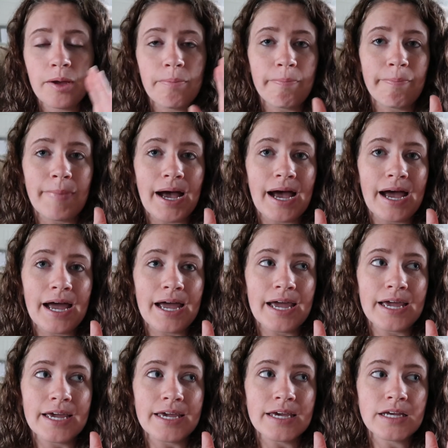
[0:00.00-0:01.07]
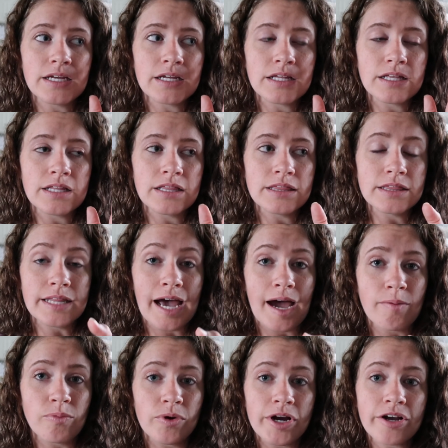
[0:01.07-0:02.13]
my
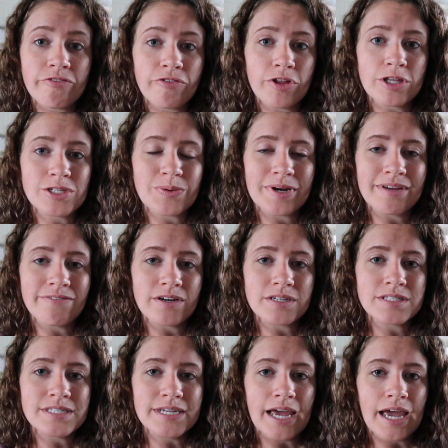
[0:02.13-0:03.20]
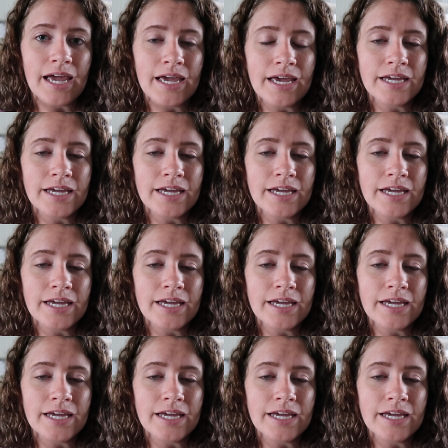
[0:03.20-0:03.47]
lab work for the 21st day,